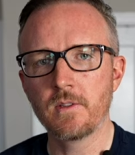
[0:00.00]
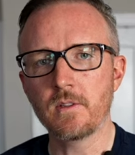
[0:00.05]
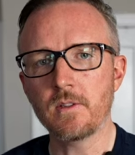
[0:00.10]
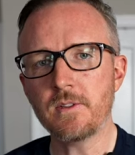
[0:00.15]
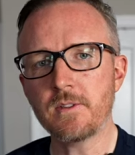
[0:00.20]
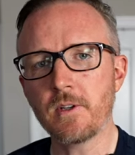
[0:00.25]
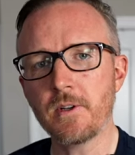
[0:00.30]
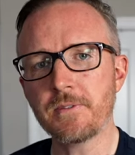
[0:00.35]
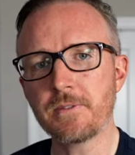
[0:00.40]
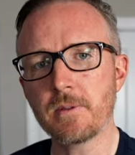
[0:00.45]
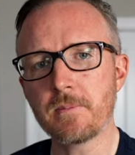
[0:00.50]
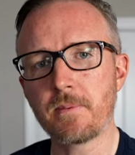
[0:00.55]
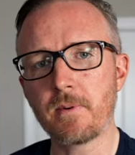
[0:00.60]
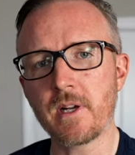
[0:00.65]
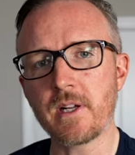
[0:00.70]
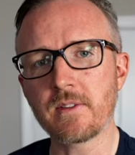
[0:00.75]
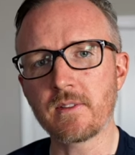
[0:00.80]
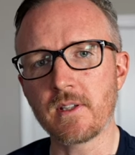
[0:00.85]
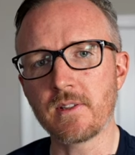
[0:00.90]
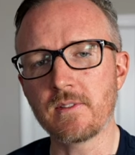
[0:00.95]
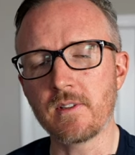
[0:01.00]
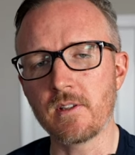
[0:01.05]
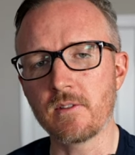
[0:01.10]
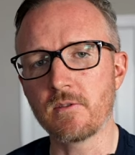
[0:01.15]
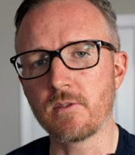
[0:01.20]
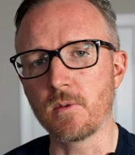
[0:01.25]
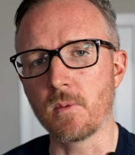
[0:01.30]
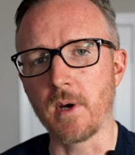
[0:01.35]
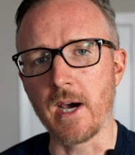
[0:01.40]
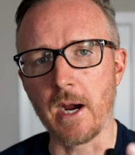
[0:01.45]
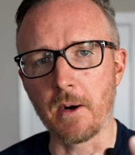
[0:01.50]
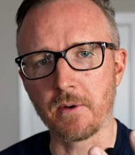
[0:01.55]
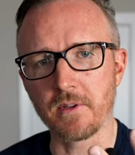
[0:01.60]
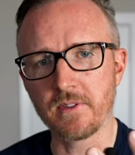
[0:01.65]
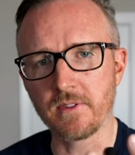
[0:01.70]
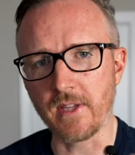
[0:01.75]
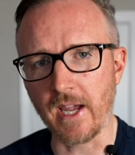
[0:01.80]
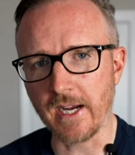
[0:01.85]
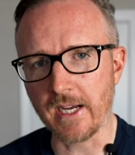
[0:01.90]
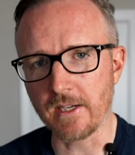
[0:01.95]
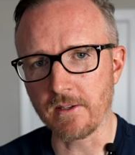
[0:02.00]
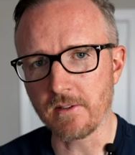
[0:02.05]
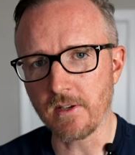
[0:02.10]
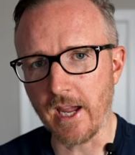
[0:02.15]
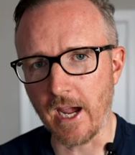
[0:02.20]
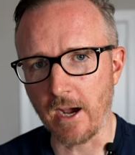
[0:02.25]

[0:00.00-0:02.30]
So this also brings us into our second